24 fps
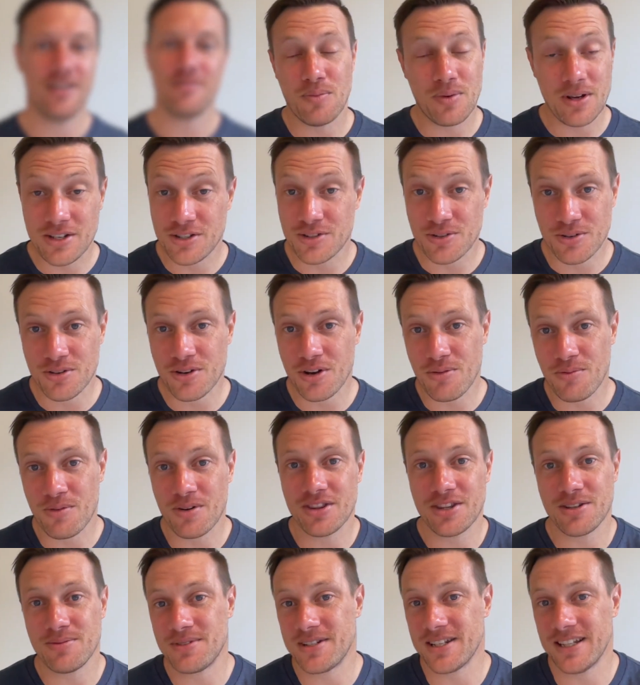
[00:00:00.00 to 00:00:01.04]
We do not
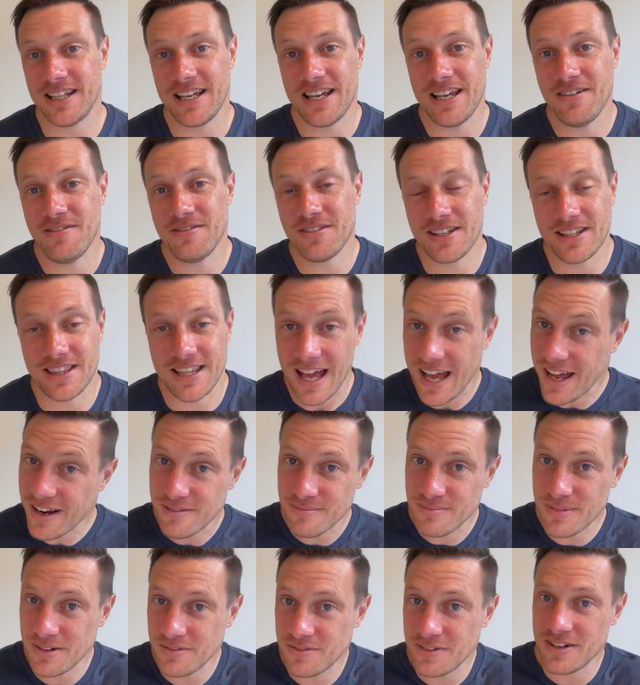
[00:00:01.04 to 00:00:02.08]
want them to leave, and that,
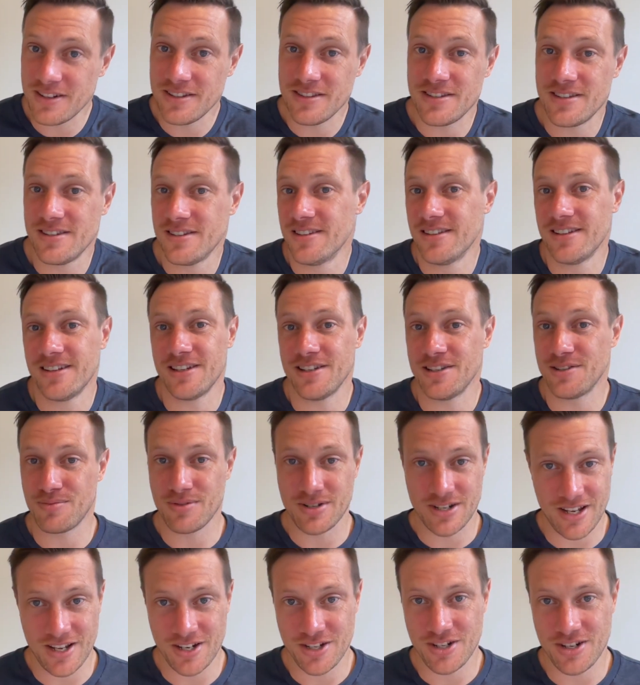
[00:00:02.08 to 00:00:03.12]
my friends, is
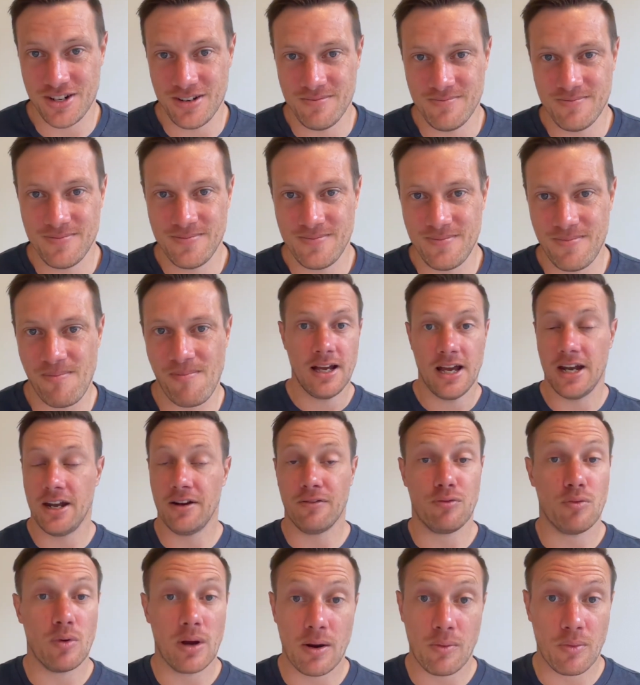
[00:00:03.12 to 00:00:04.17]
retention. And
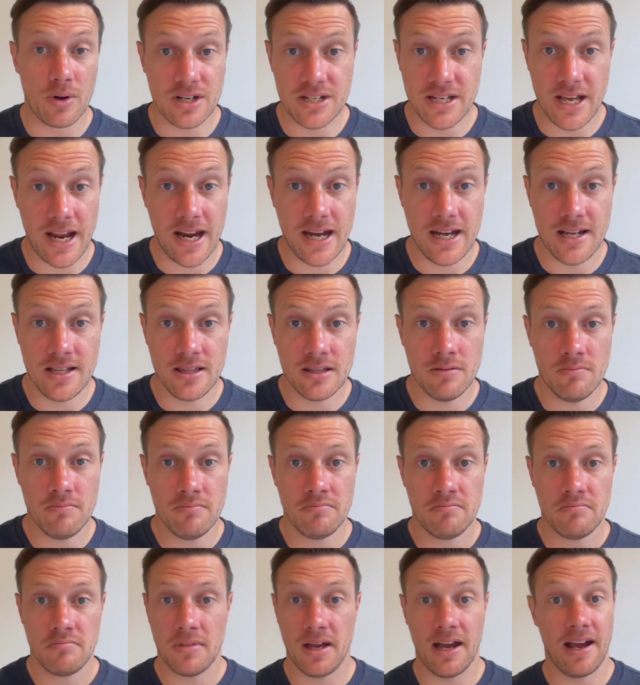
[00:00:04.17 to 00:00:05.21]
if we're retaining them
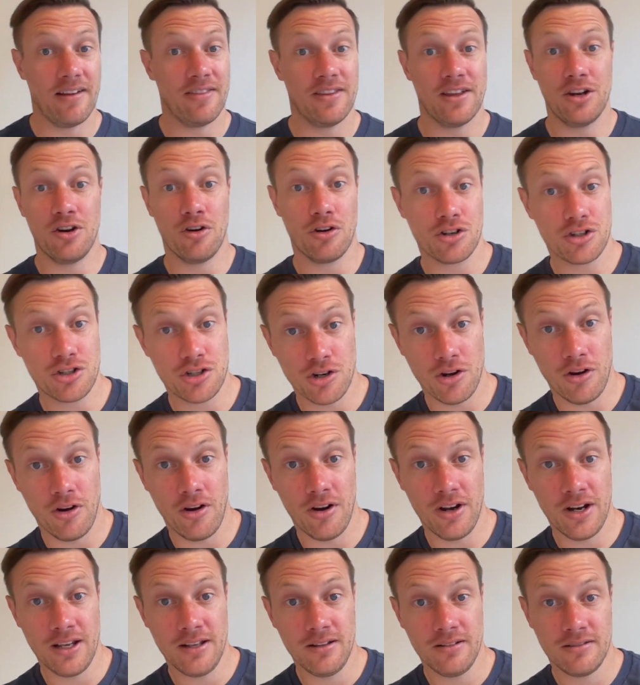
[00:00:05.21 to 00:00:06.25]
and they're not
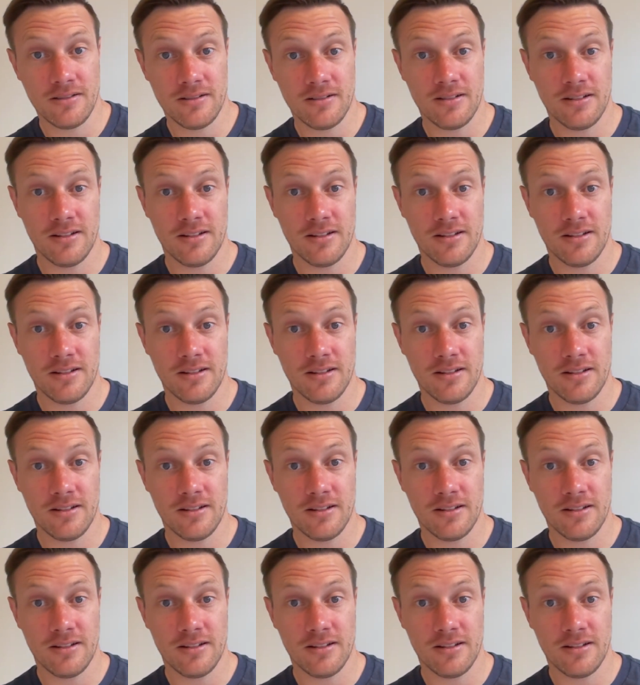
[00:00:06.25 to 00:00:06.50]
churning,